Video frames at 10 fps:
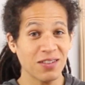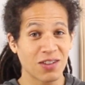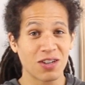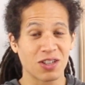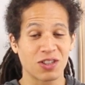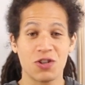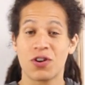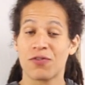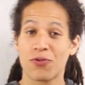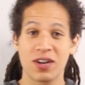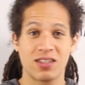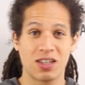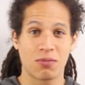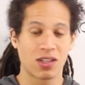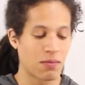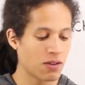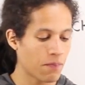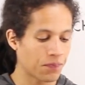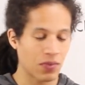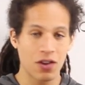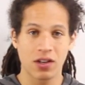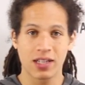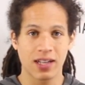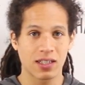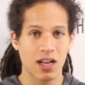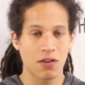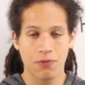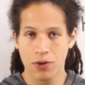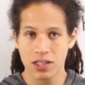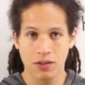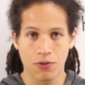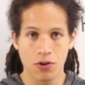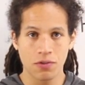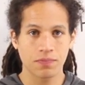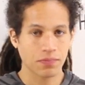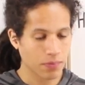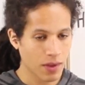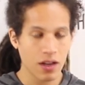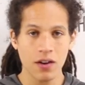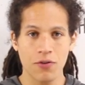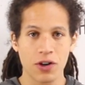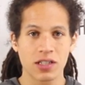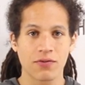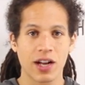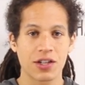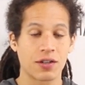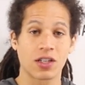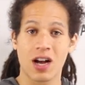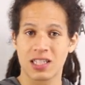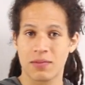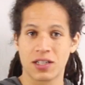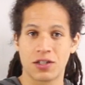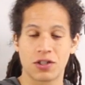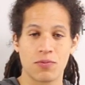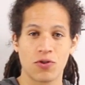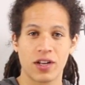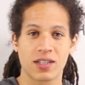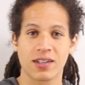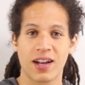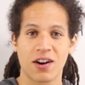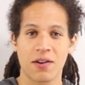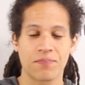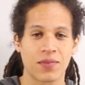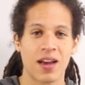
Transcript: Delicious. You can freeze these persimmon. You can take this out, freeze the fruit, freeze the flesh, and toss them into smoothies later.